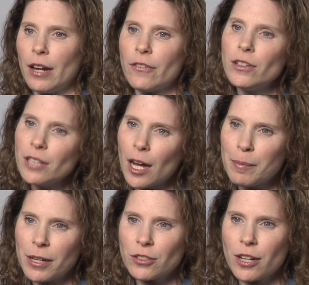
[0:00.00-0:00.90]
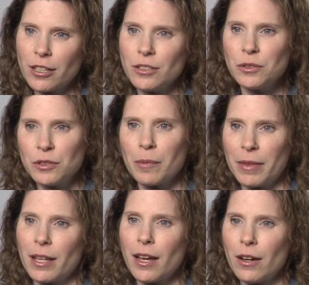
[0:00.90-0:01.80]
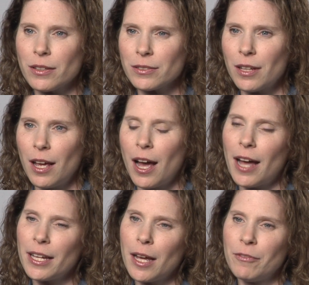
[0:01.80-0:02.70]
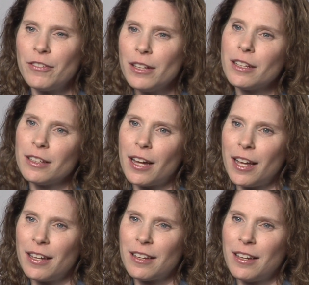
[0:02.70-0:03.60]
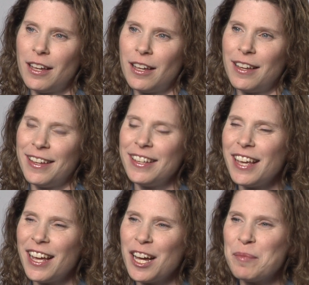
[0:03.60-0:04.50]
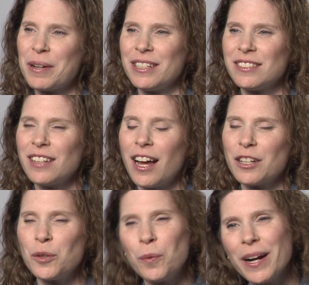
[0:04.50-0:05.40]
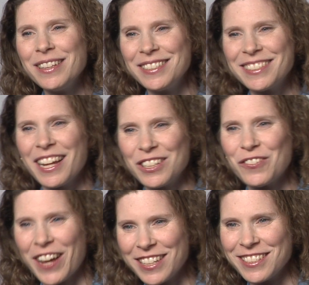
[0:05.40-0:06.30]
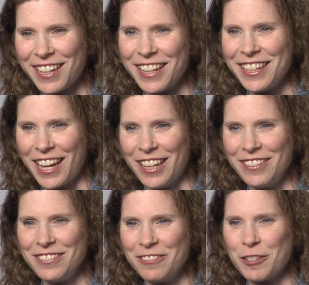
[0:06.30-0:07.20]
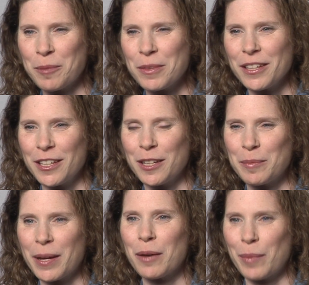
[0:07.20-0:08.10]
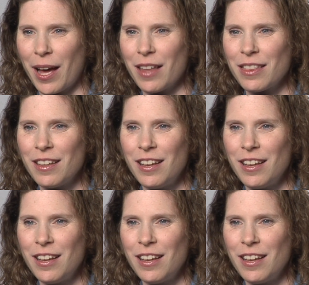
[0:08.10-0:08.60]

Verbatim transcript: Every time I tried to do something else, I kept feeling like, yeah, but it's not quite the satisfaction I get when I'm thinking about math.